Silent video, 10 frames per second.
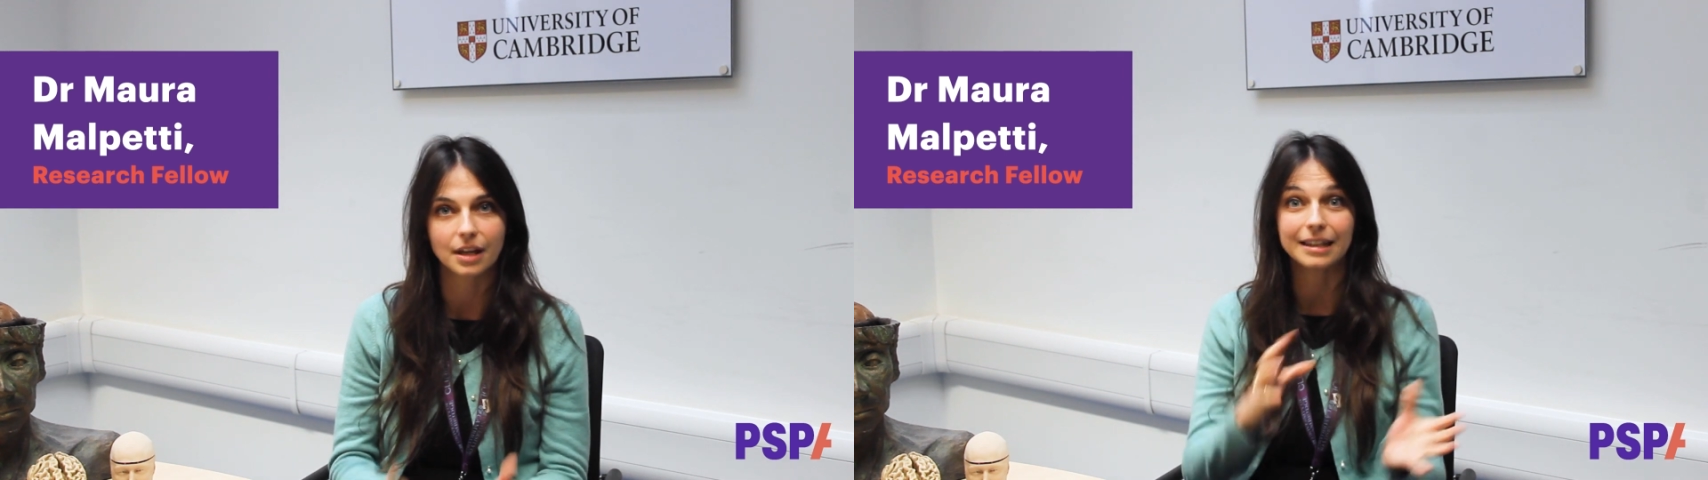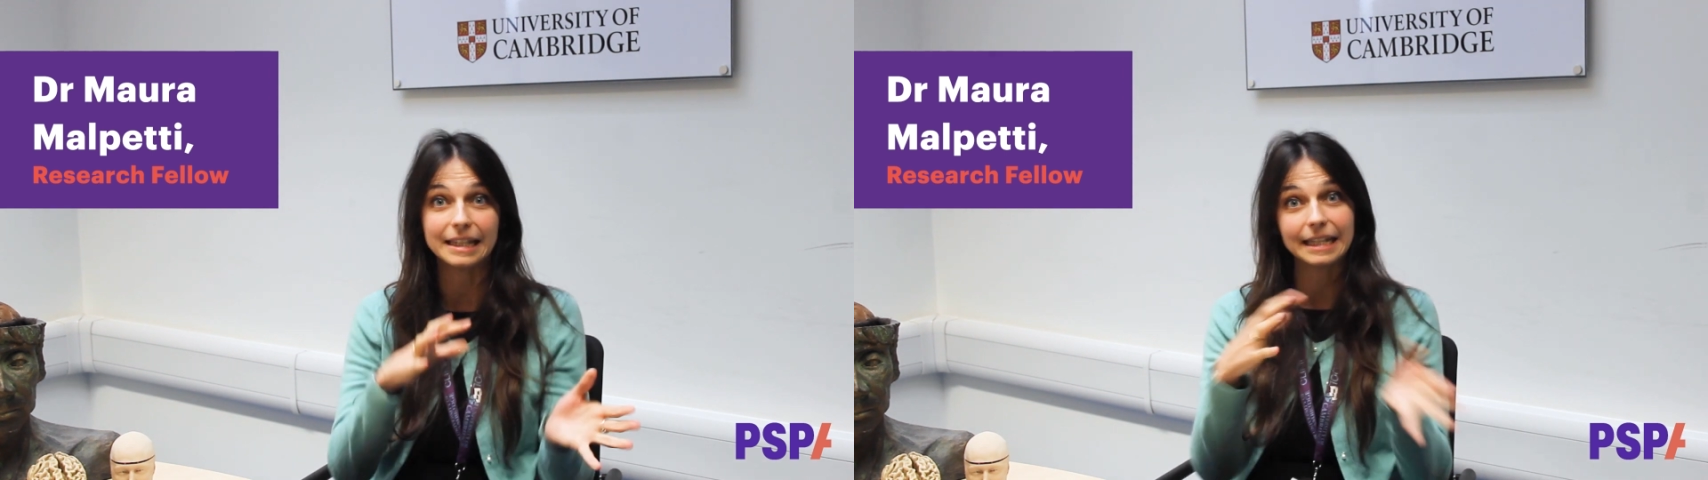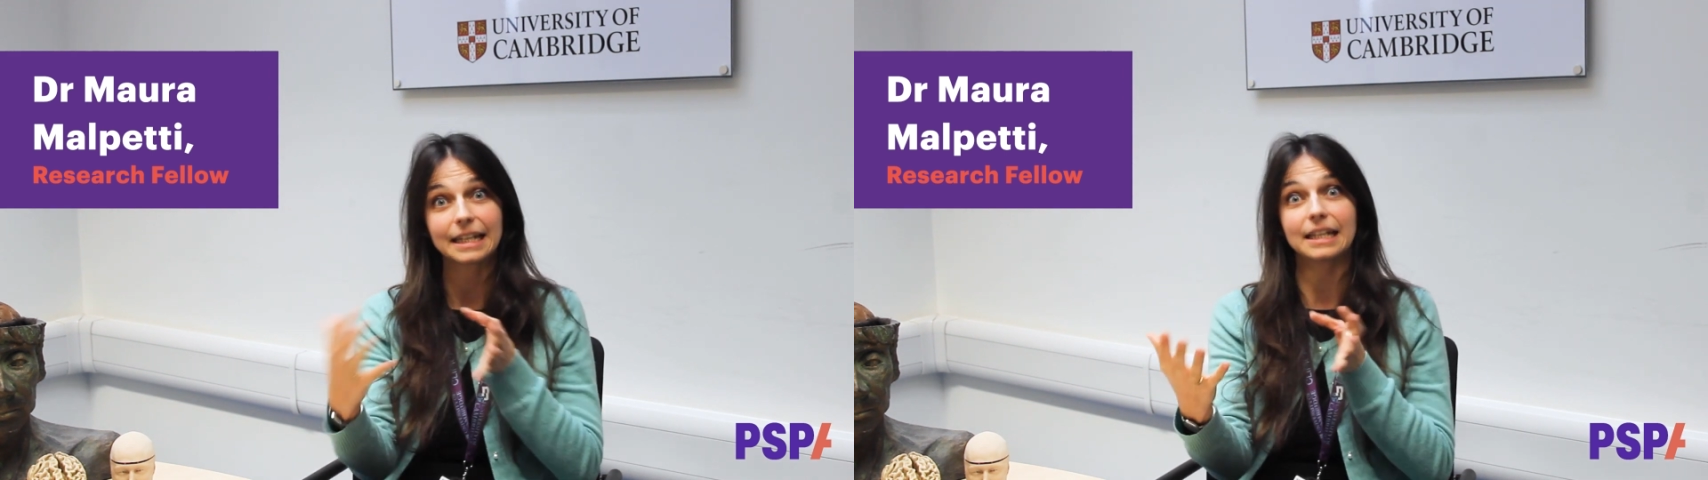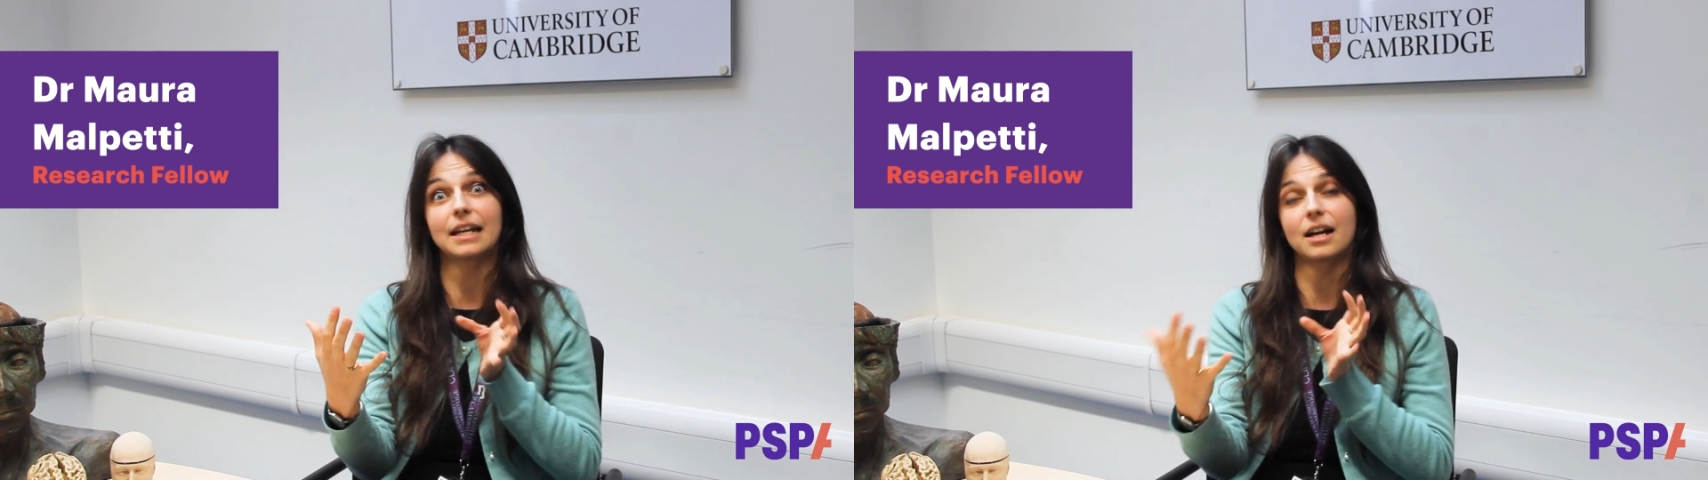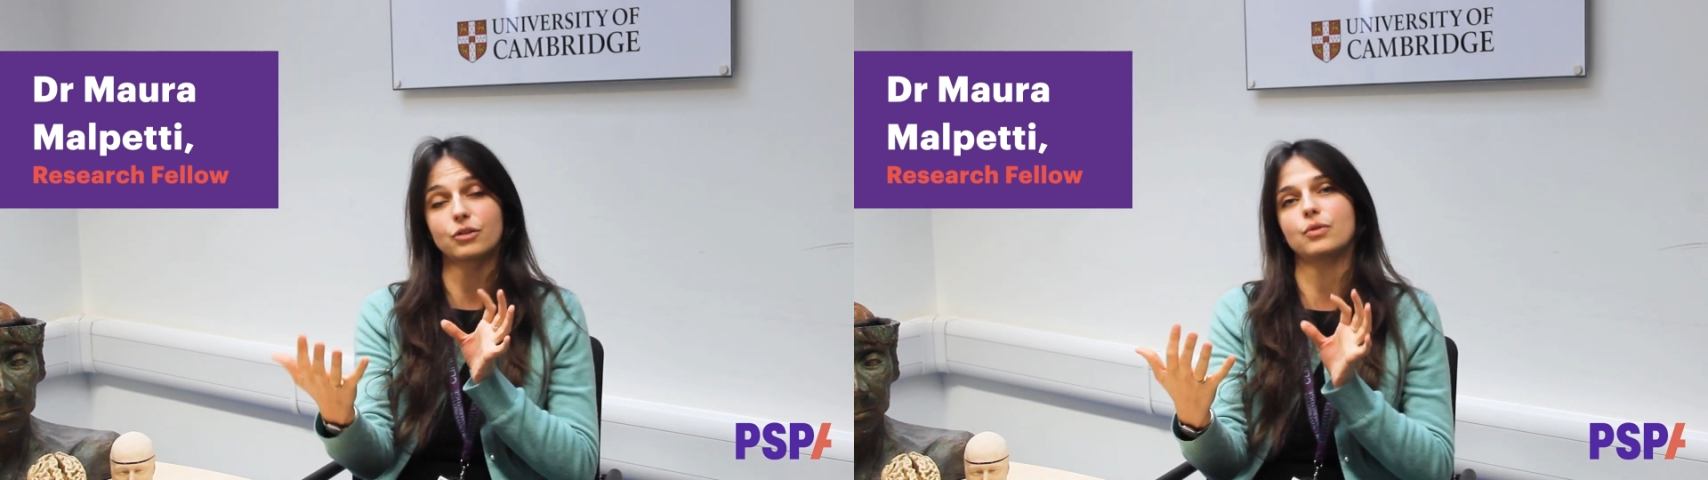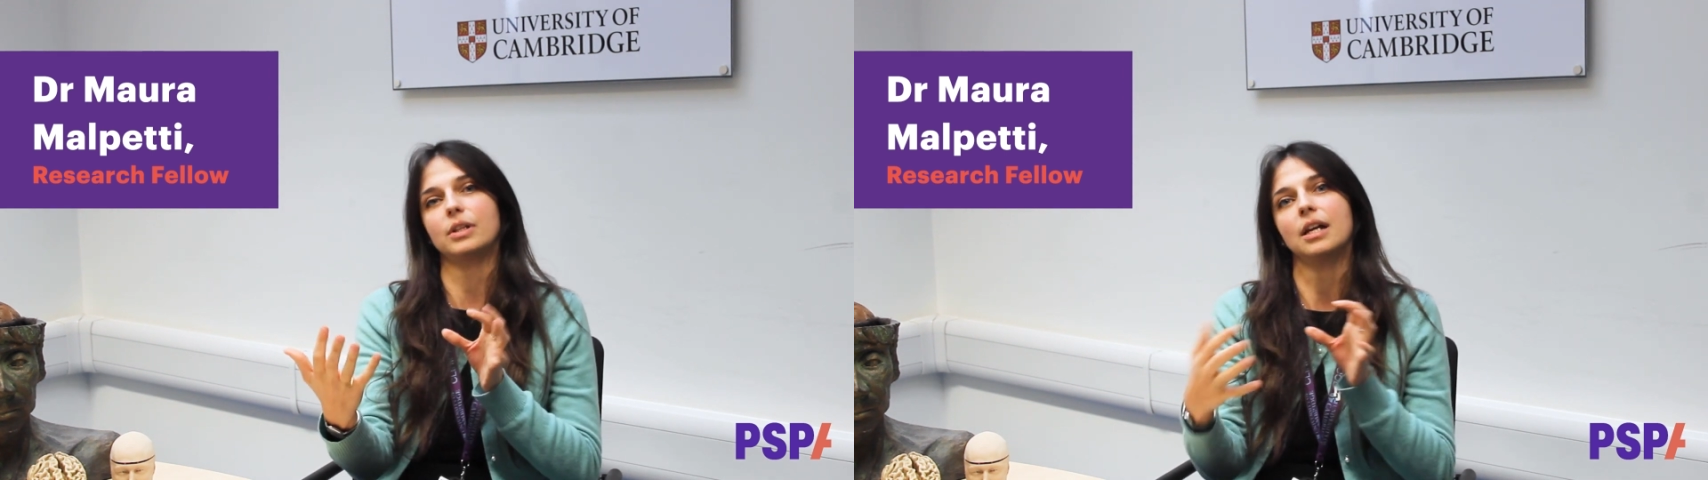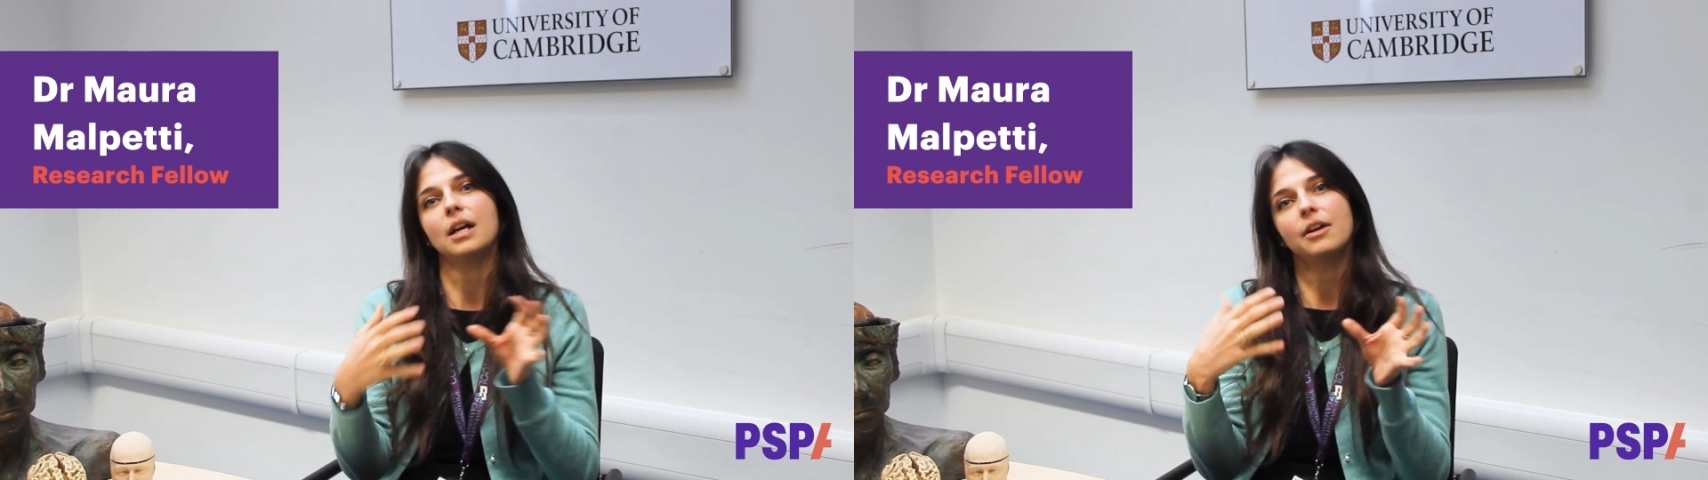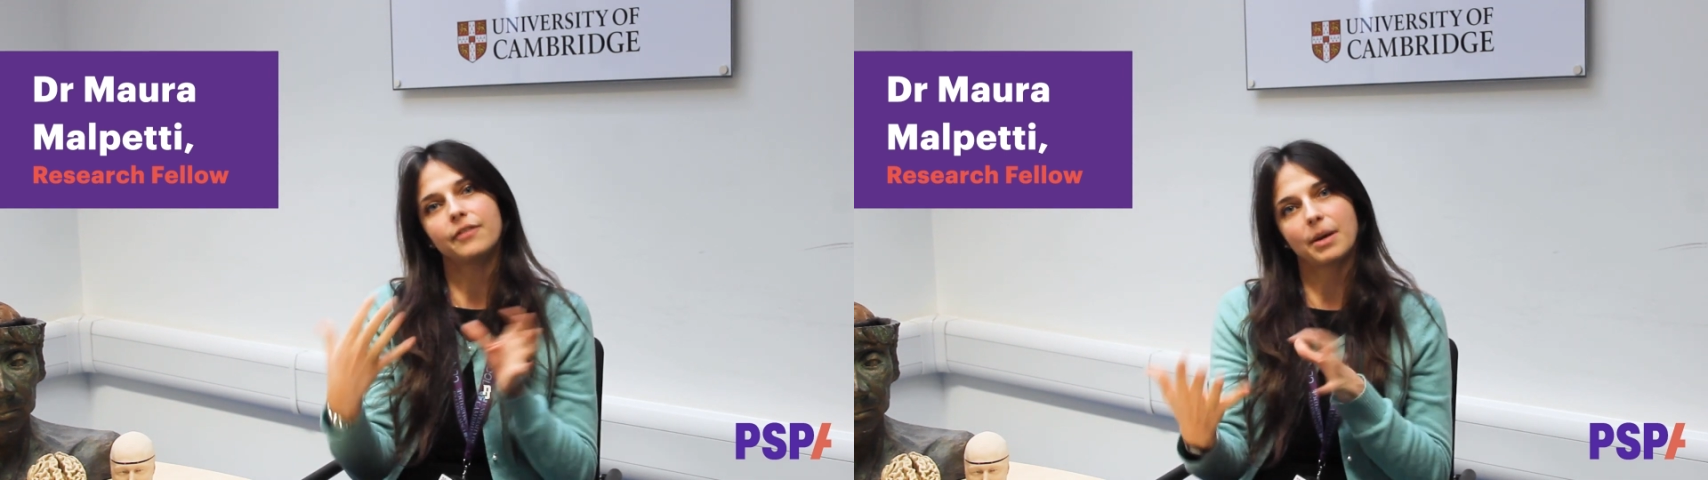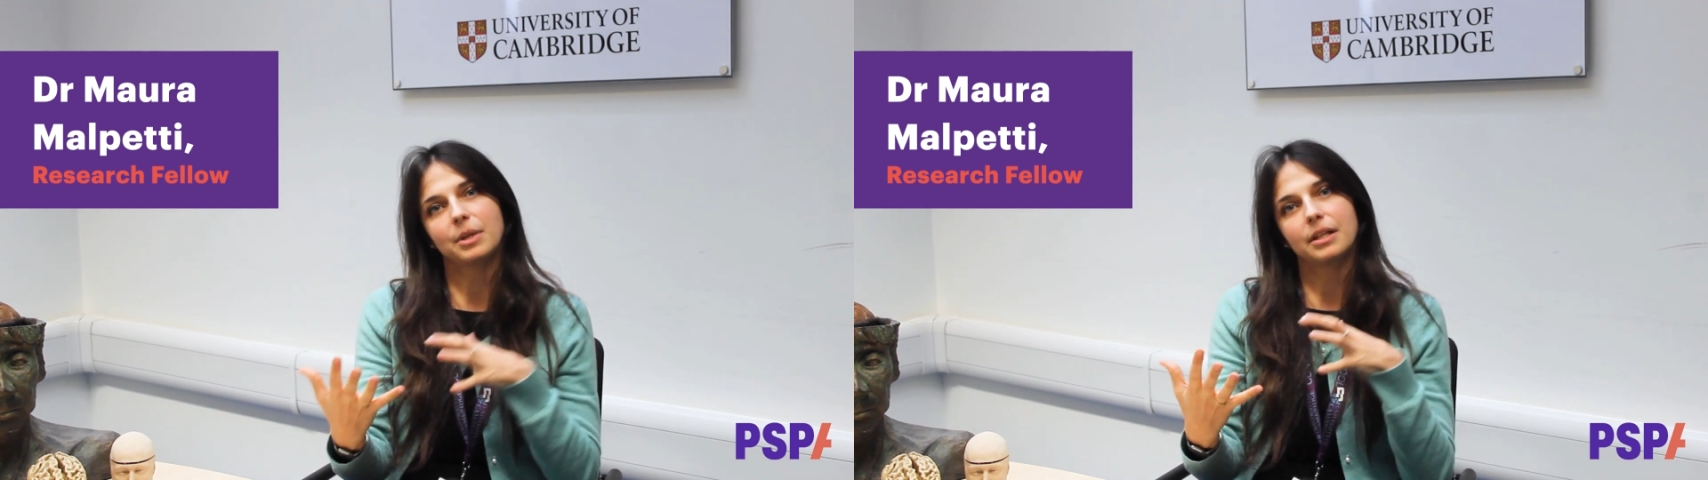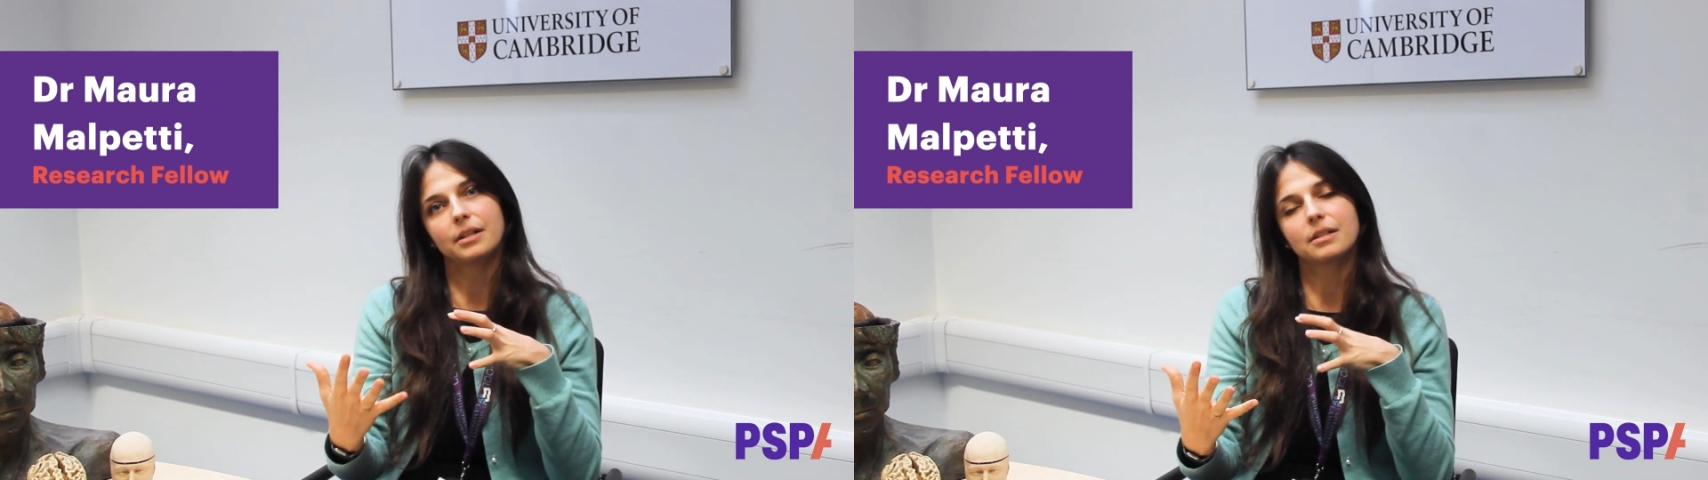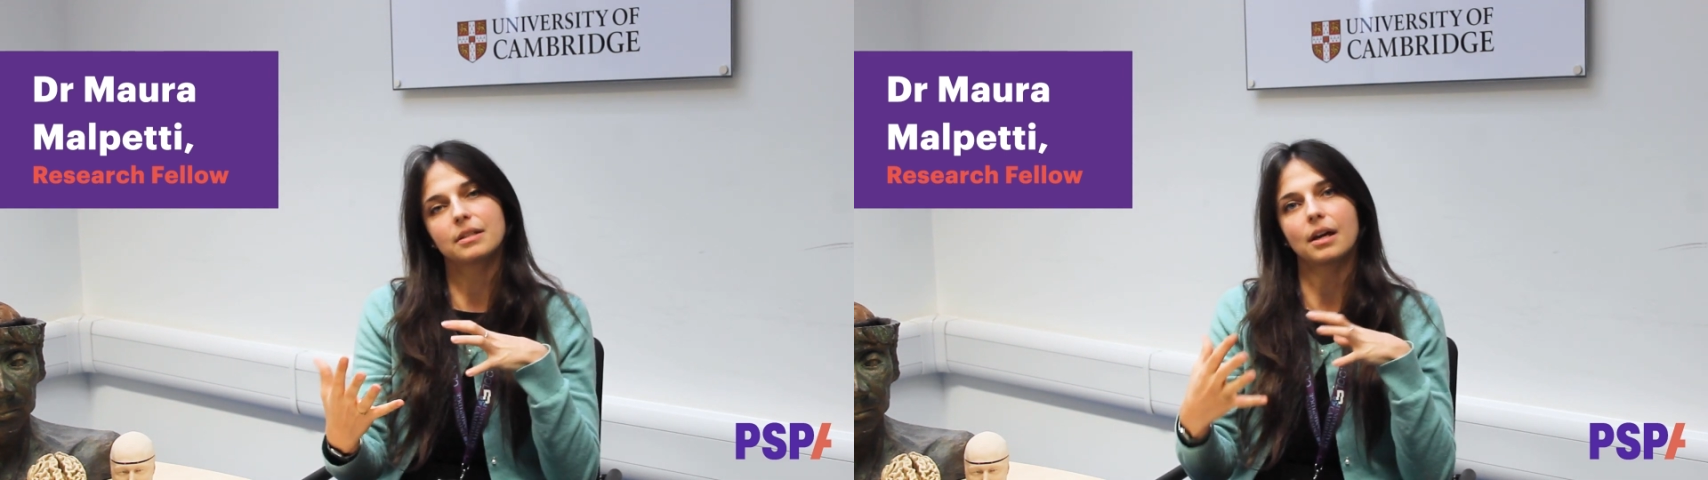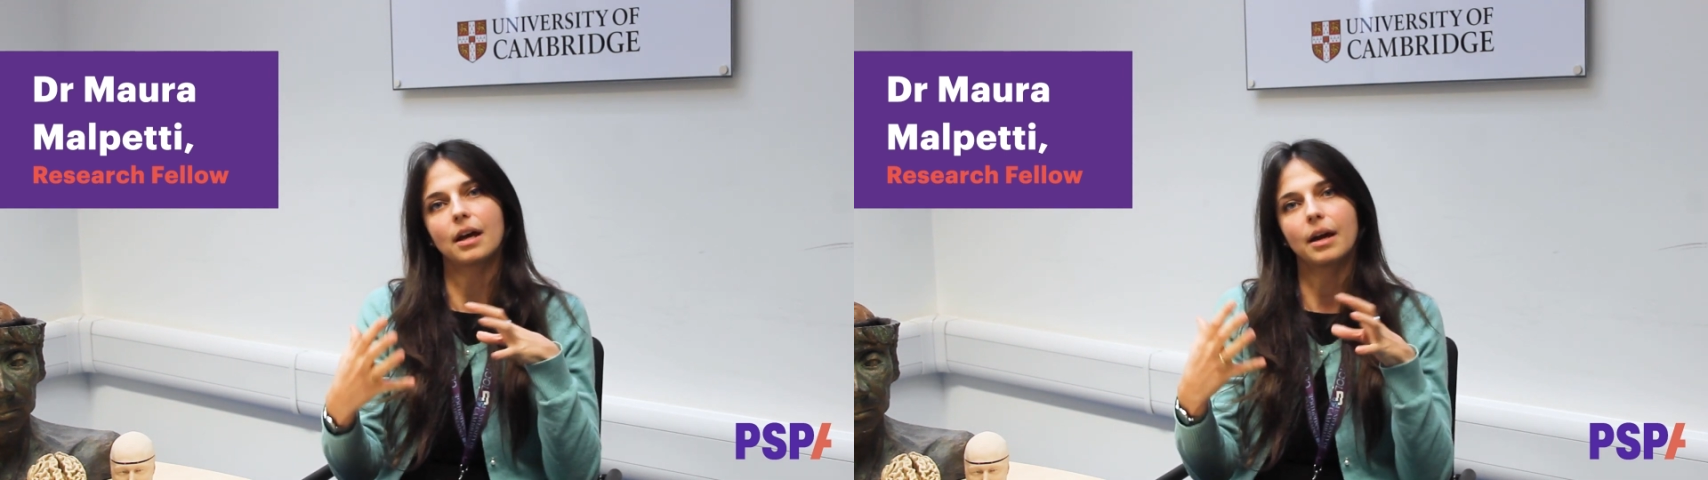and linking actually families,